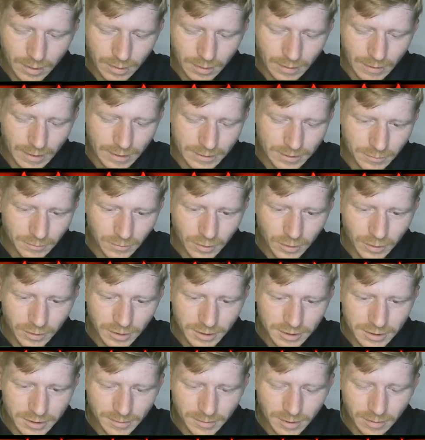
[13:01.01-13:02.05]
Alright, so we've got a
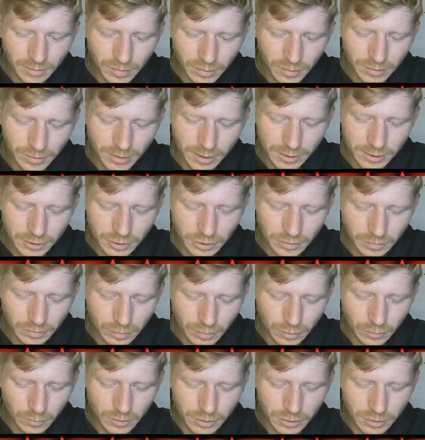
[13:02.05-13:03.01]
decent amount of Boreas on the board.